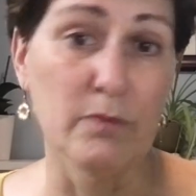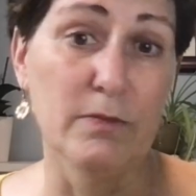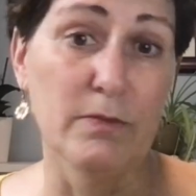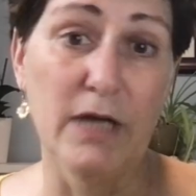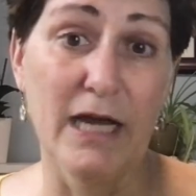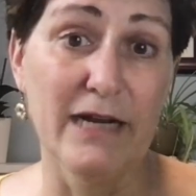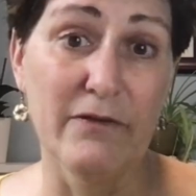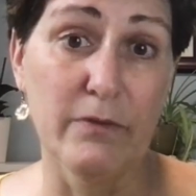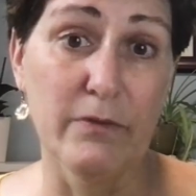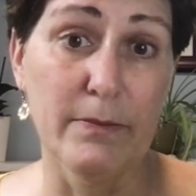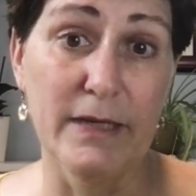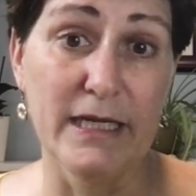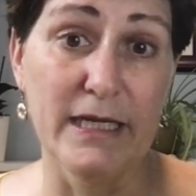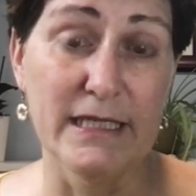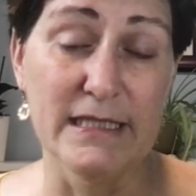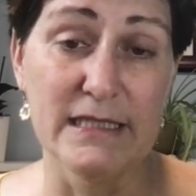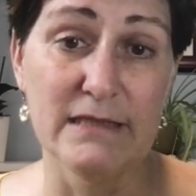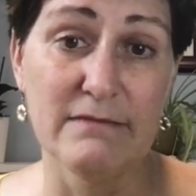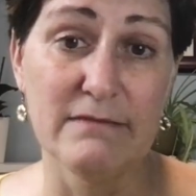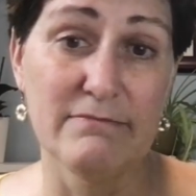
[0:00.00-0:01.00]
Not everybody
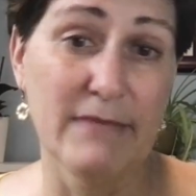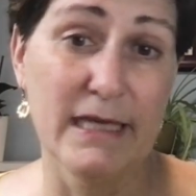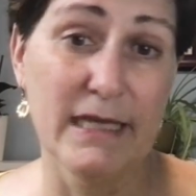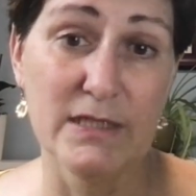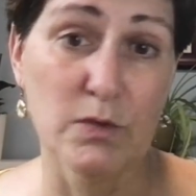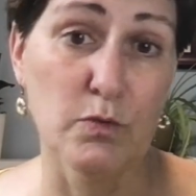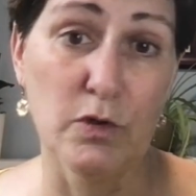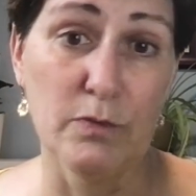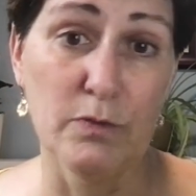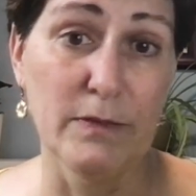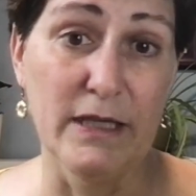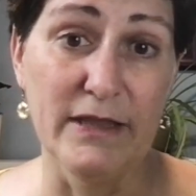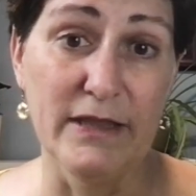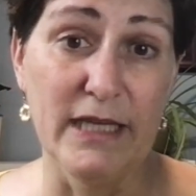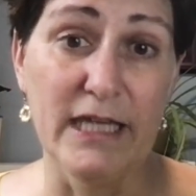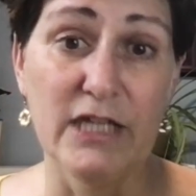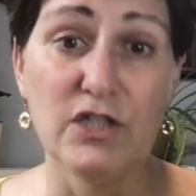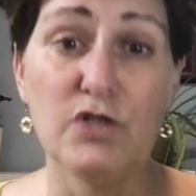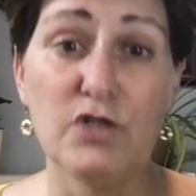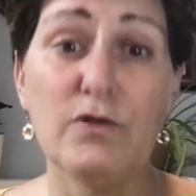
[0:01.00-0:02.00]
has a room that they
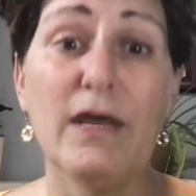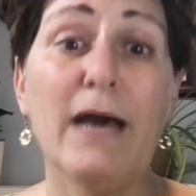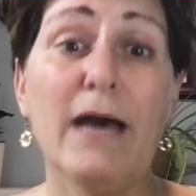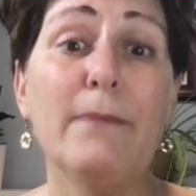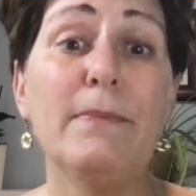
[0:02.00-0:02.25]
can do that,